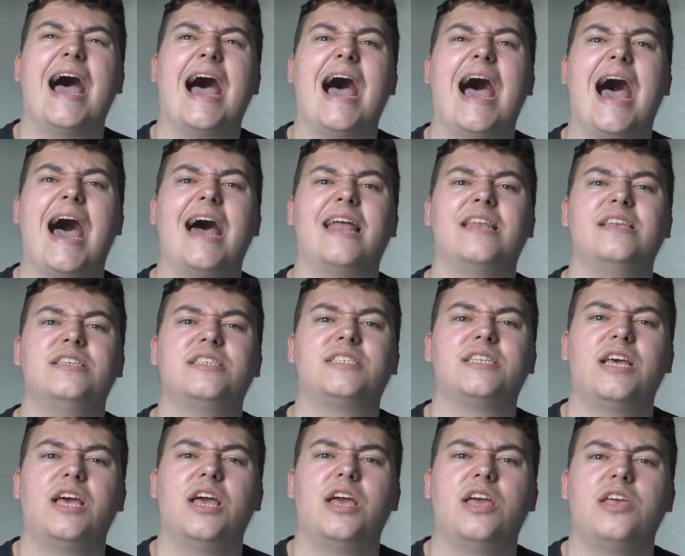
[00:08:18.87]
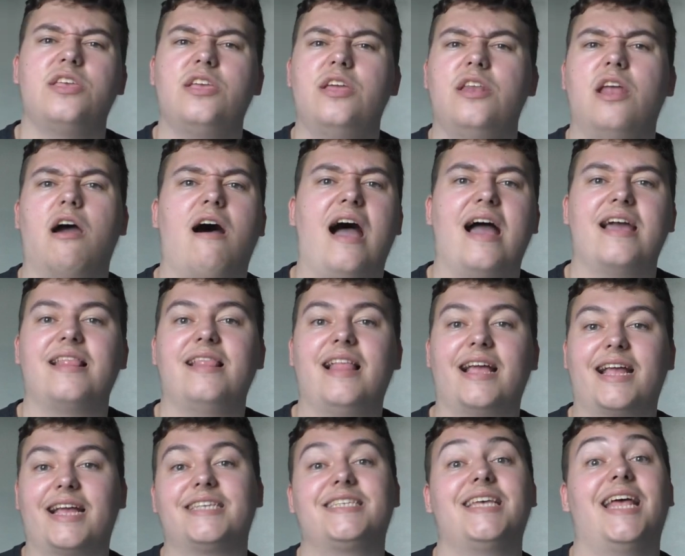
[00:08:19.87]
and you know, I,
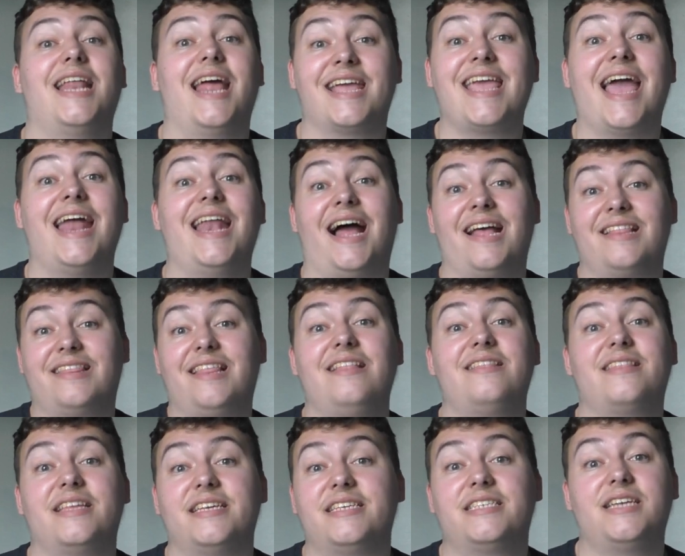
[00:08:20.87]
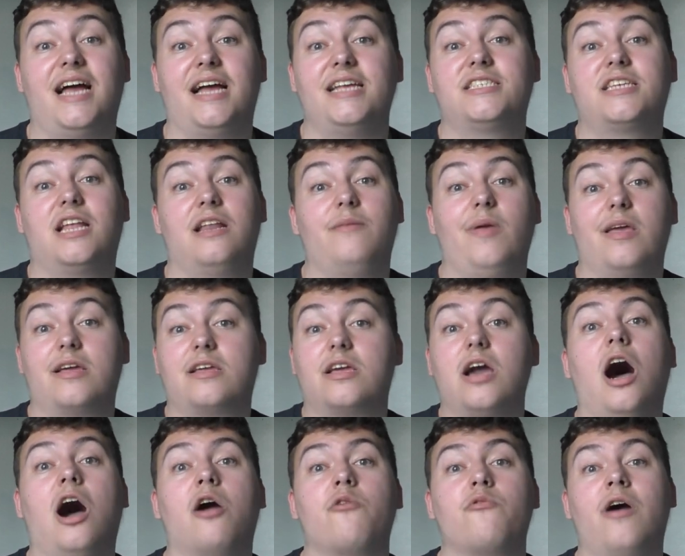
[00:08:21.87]
like I said, again, I think this site's going to be a
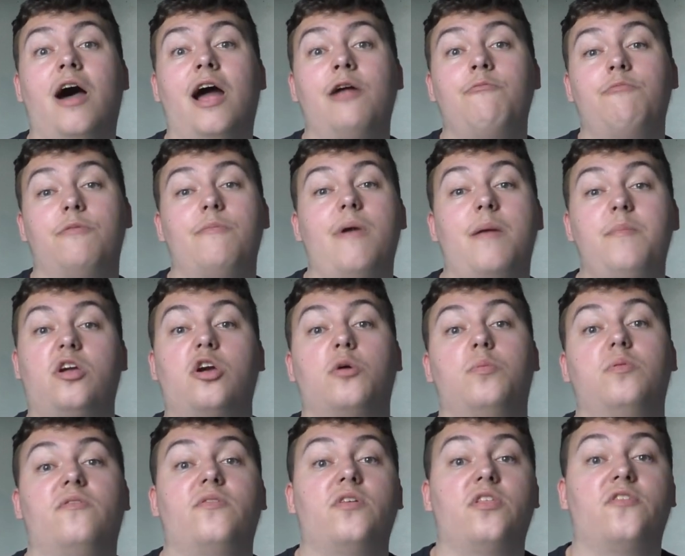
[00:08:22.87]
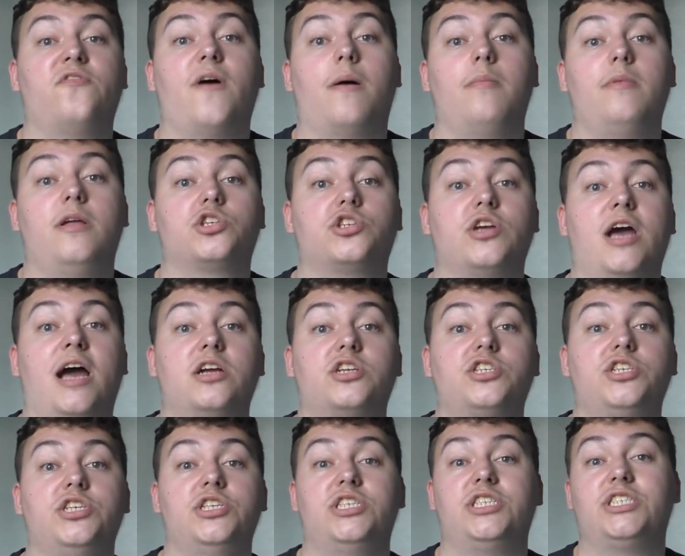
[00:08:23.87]
car ride with maybe a couple of other family
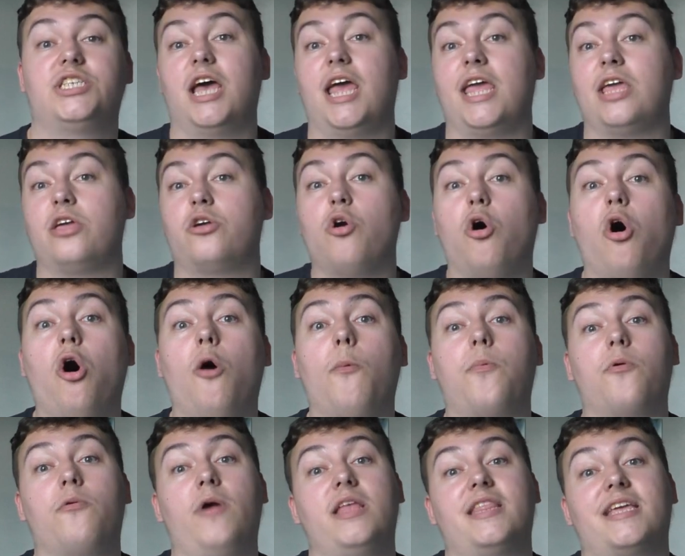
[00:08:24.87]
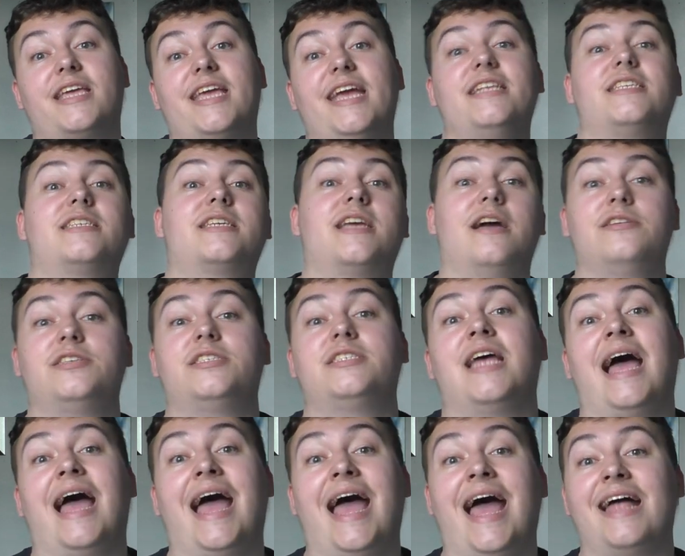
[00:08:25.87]
attractions to incorporate the kids
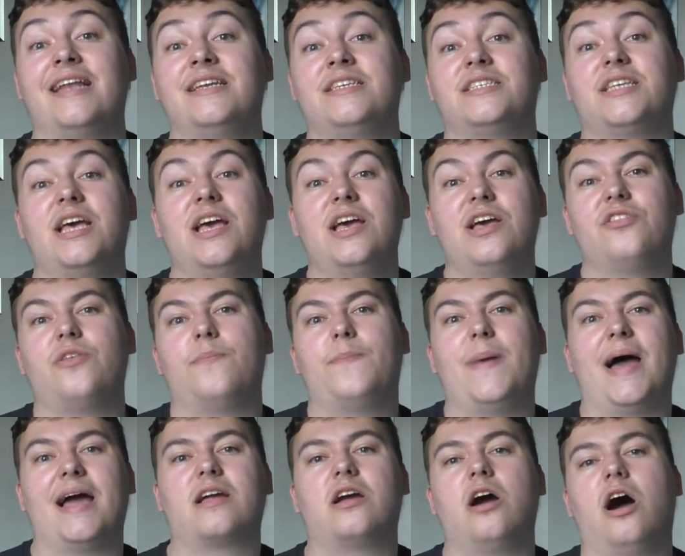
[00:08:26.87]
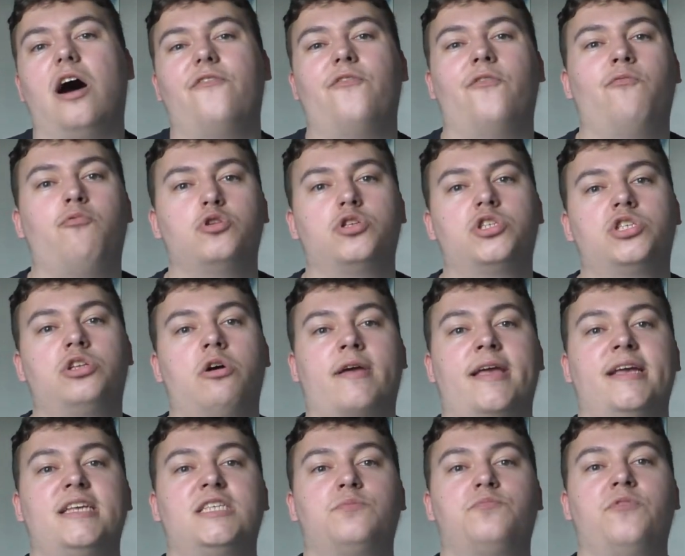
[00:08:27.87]
coaster and the back half of
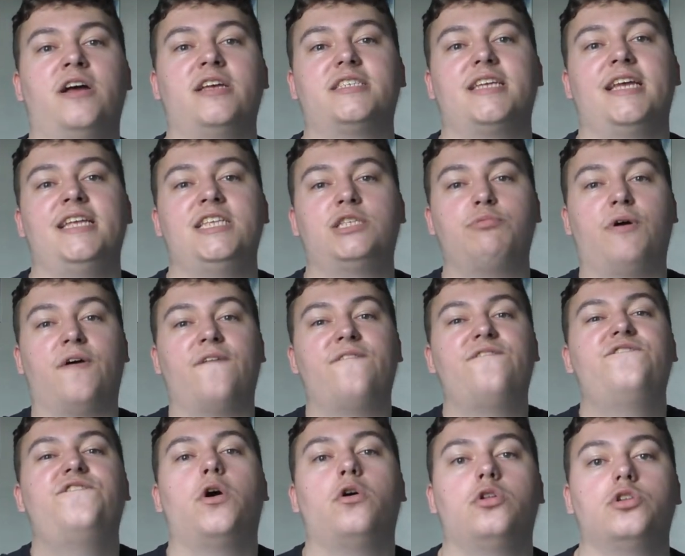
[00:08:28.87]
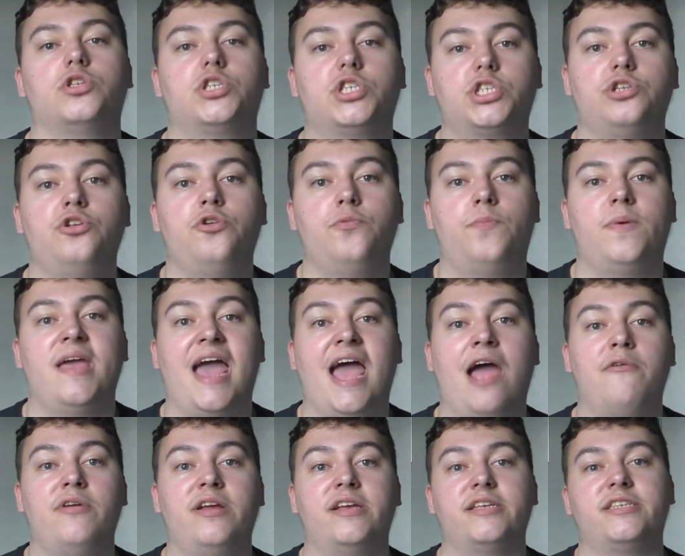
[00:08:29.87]
Woodstock Express into a full Snoopy
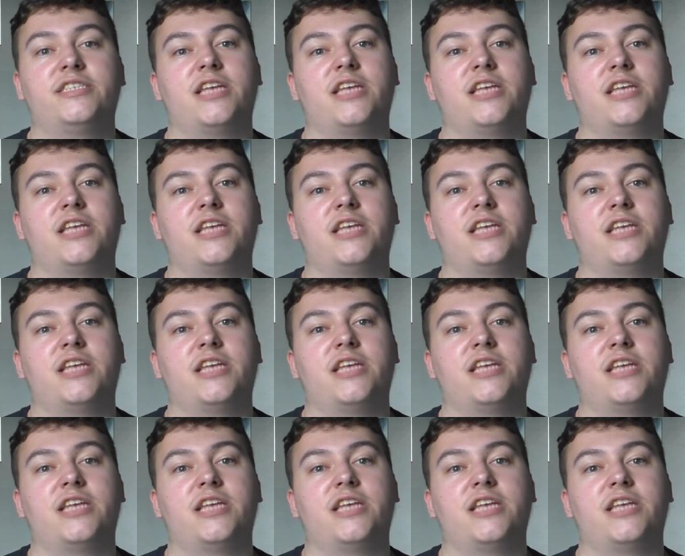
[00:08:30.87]
area.